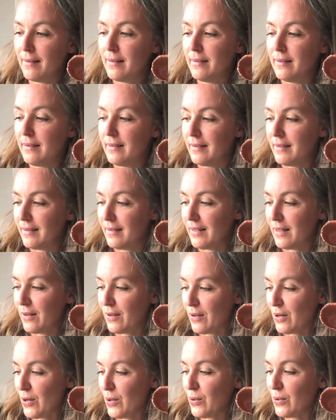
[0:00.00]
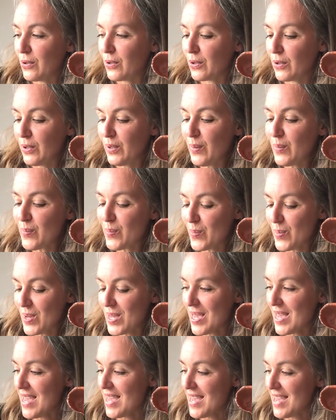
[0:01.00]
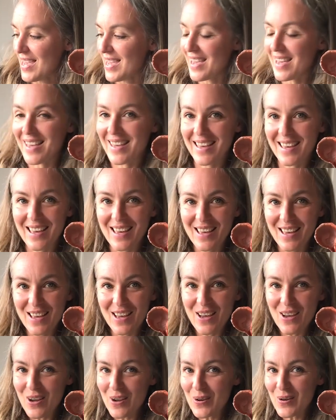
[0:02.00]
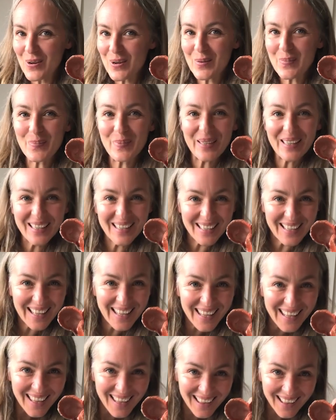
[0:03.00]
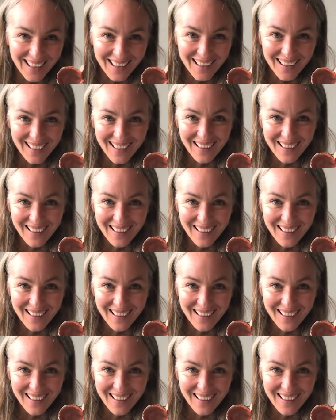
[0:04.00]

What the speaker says: Now, who could it be? Who could be in here?